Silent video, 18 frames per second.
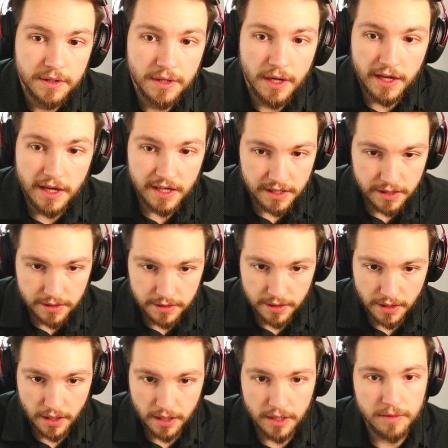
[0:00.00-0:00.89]
And,
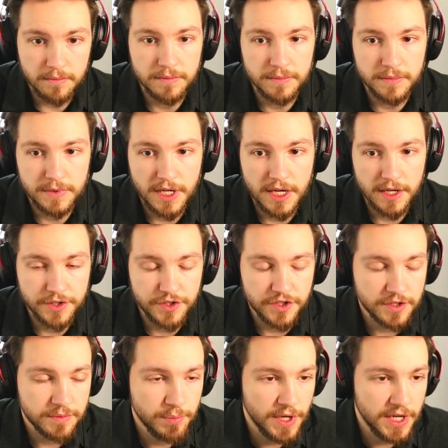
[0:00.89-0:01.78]
yeah, it's
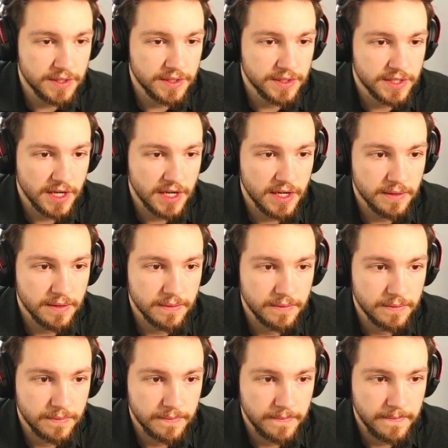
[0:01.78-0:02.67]
just mate in 10.
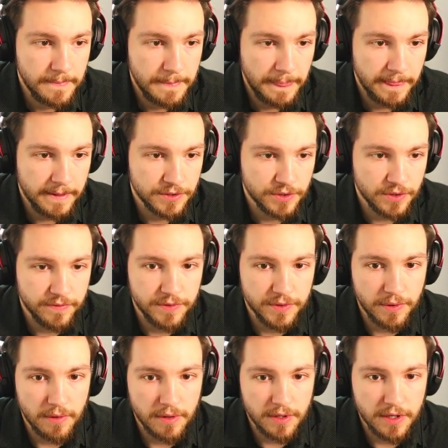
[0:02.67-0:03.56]
So if
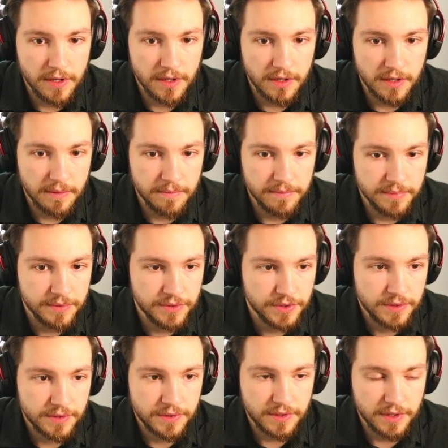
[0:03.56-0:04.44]
you go here, I'm
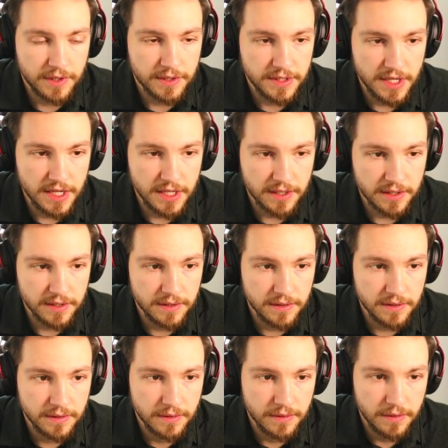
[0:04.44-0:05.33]
just gonna take it.
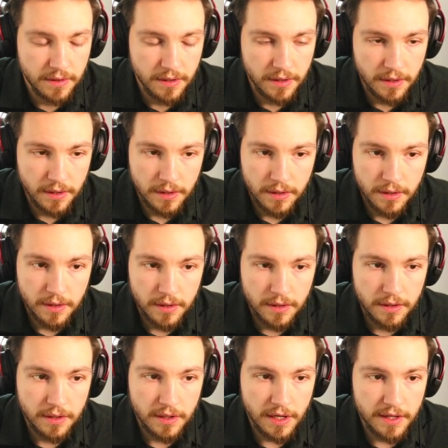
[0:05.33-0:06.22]

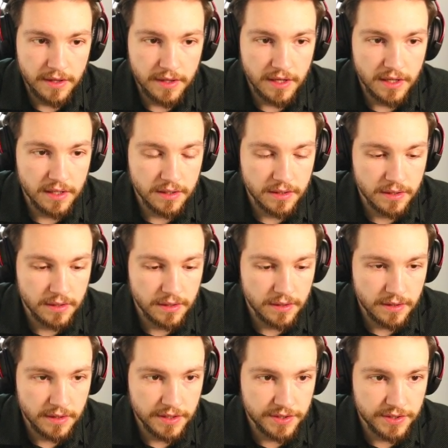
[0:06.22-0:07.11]
And then
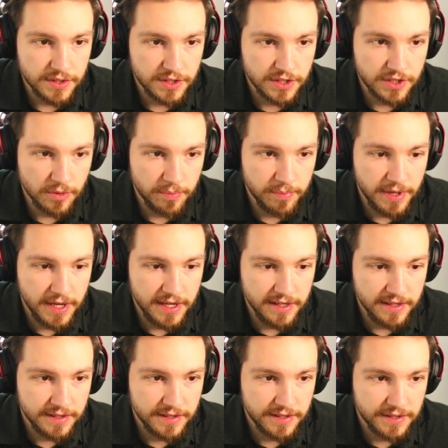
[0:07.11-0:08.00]
this is still
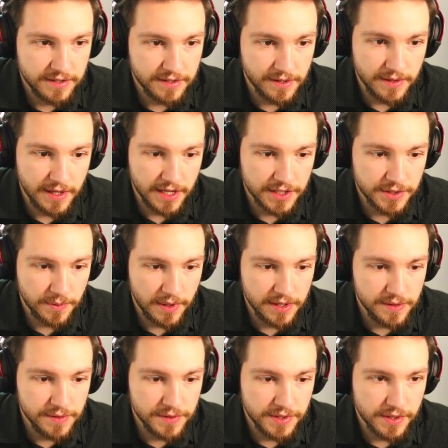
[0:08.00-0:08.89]
pinned, so that's why
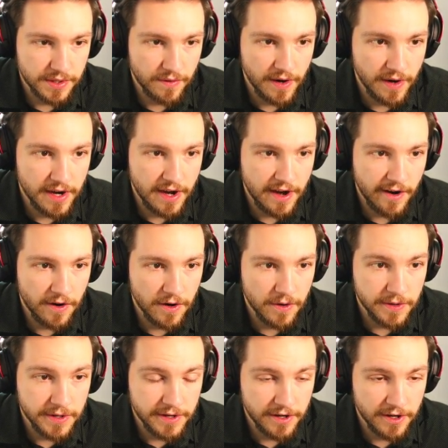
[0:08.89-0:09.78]
you see the red
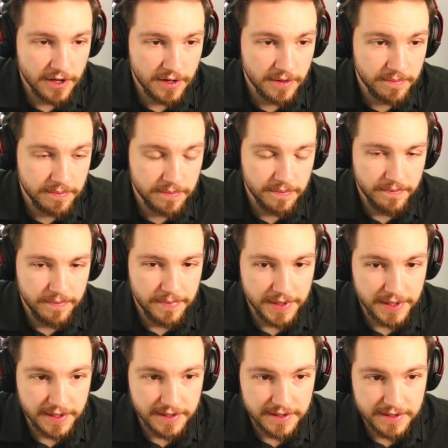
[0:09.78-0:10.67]
arrow here,
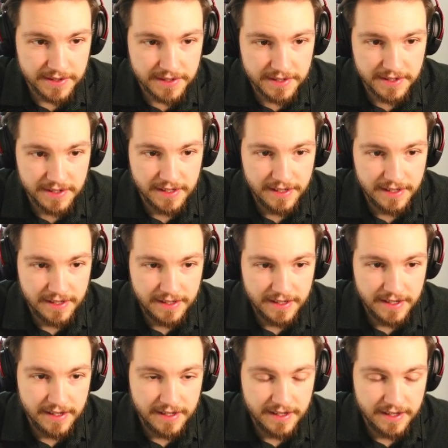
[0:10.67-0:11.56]
because,
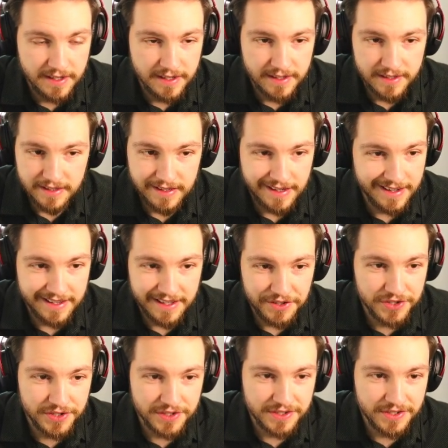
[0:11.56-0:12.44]
yeah,
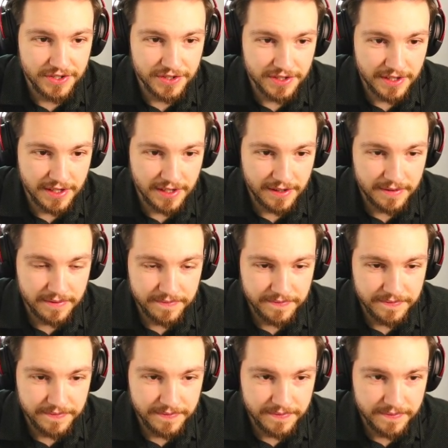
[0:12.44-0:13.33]
that's just, like,
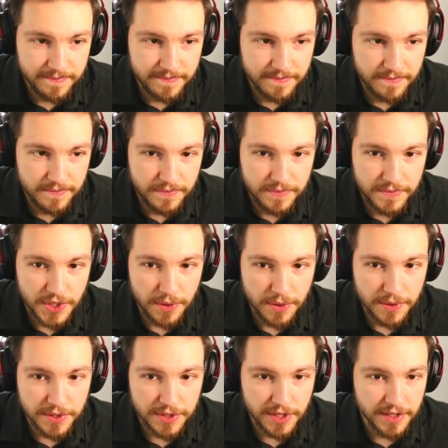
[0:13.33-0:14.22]
so
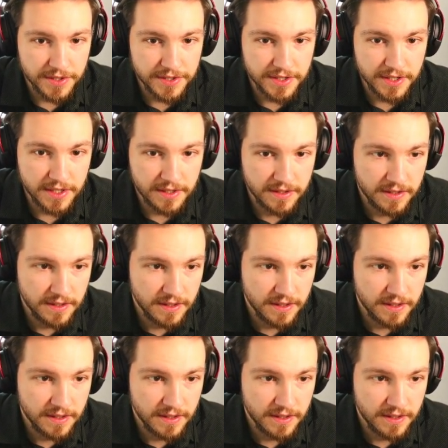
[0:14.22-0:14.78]
disgusting.